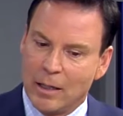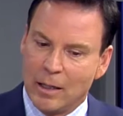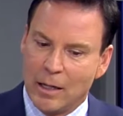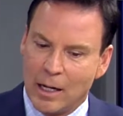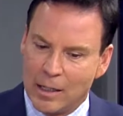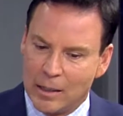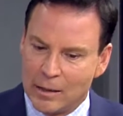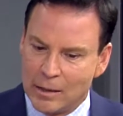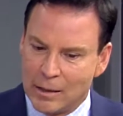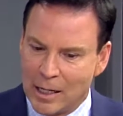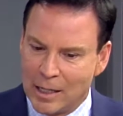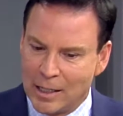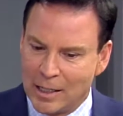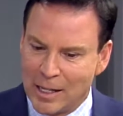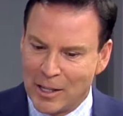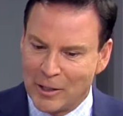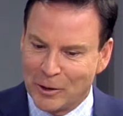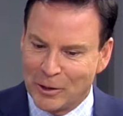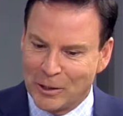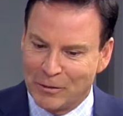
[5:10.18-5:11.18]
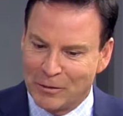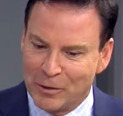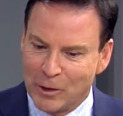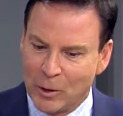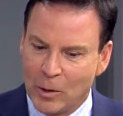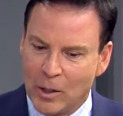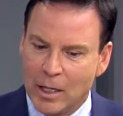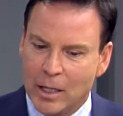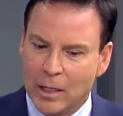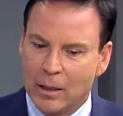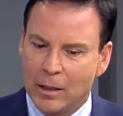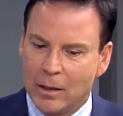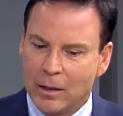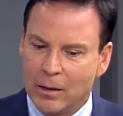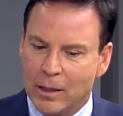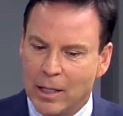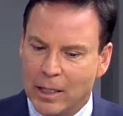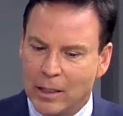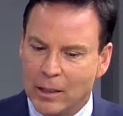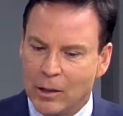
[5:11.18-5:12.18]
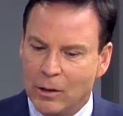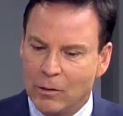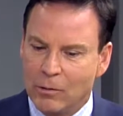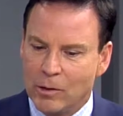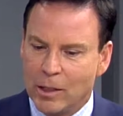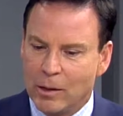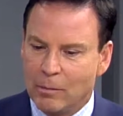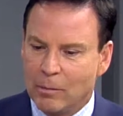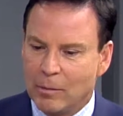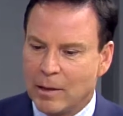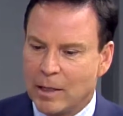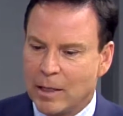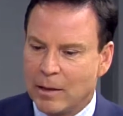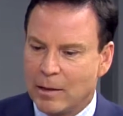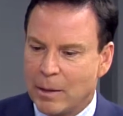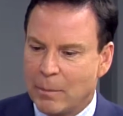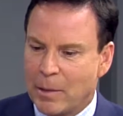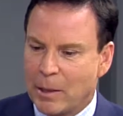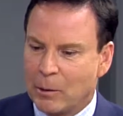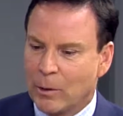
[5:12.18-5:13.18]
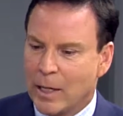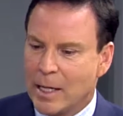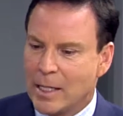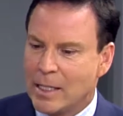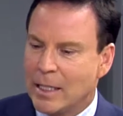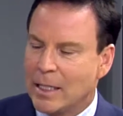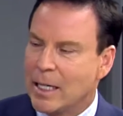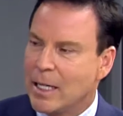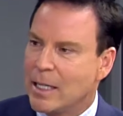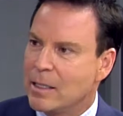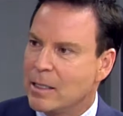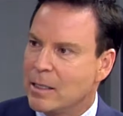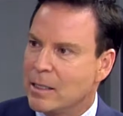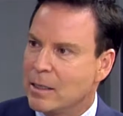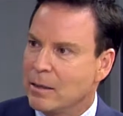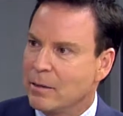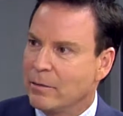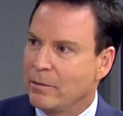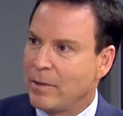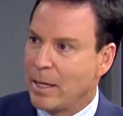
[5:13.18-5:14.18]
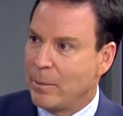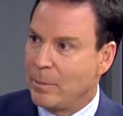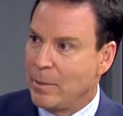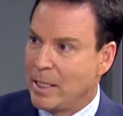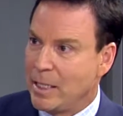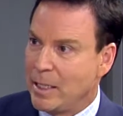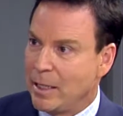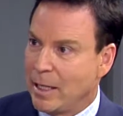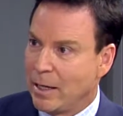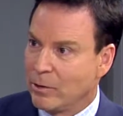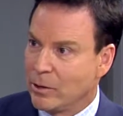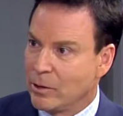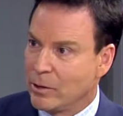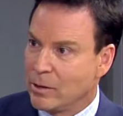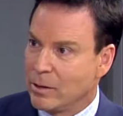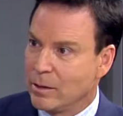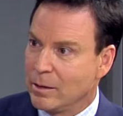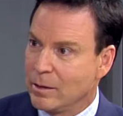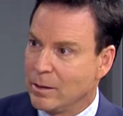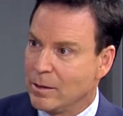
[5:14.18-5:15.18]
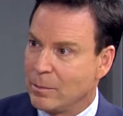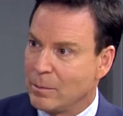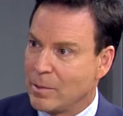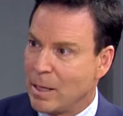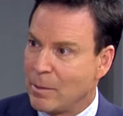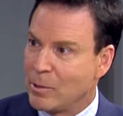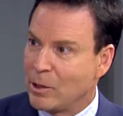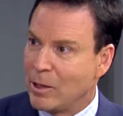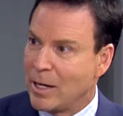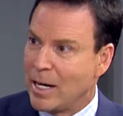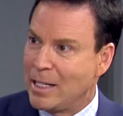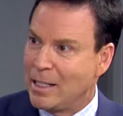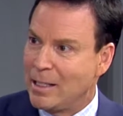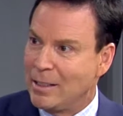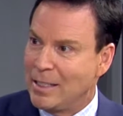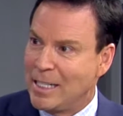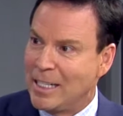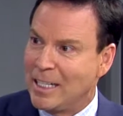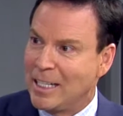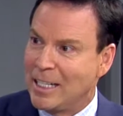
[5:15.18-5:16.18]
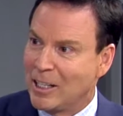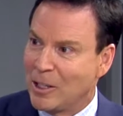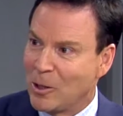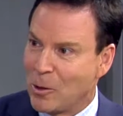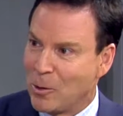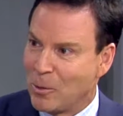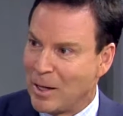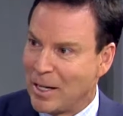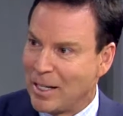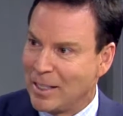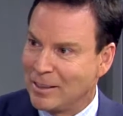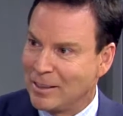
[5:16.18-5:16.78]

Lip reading: On another interview, that you've seen that by raising kids' vitamin D levels, sometimes their ADD can go away.